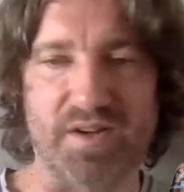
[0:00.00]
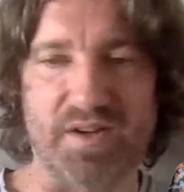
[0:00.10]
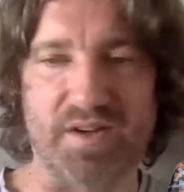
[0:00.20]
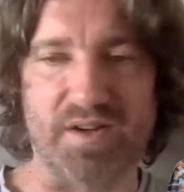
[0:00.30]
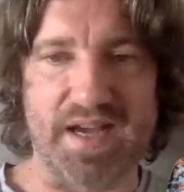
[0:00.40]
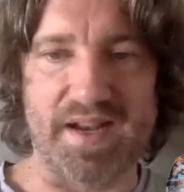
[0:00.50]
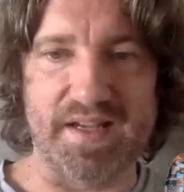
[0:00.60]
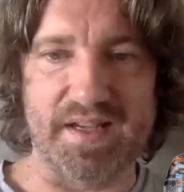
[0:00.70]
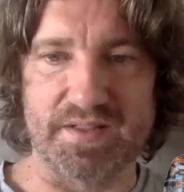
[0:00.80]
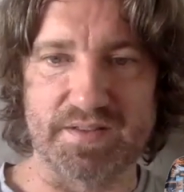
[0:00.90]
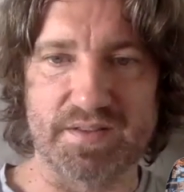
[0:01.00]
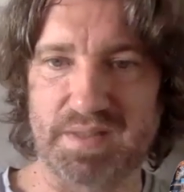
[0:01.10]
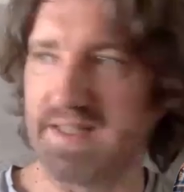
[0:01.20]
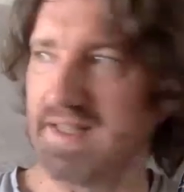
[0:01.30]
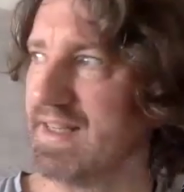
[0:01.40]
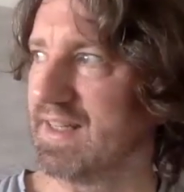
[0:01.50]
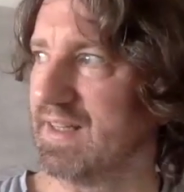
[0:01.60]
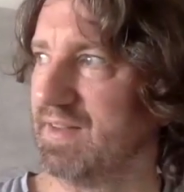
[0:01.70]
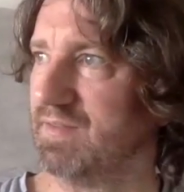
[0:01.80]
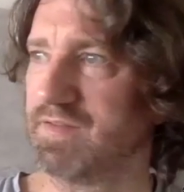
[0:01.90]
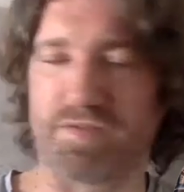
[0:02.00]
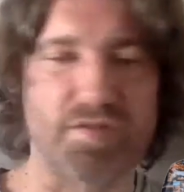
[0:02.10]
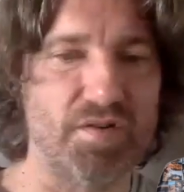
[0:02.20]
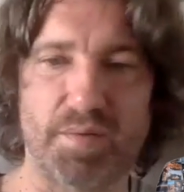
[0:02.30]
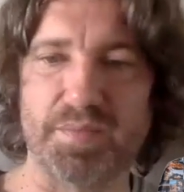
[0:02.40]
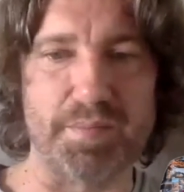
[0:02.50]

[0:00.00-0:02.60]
organic and completely